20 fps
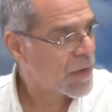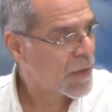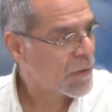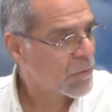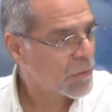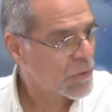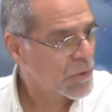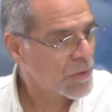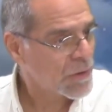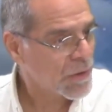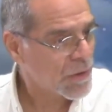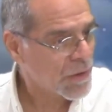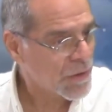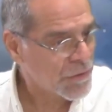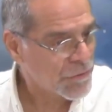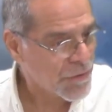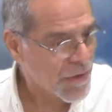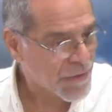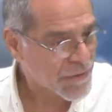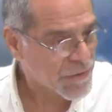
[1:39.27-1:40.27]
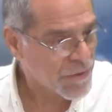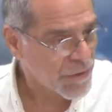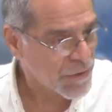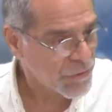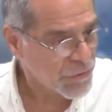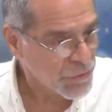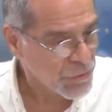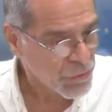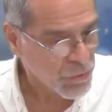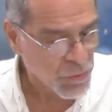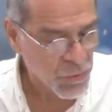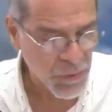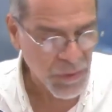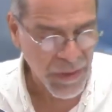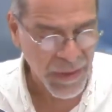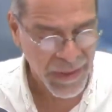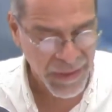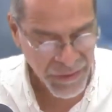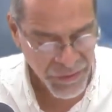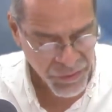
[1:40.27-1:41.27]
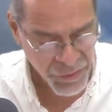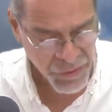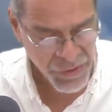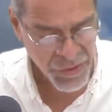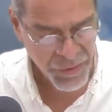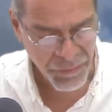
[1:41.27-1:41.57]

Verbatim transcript: I wanted to congratulate you and your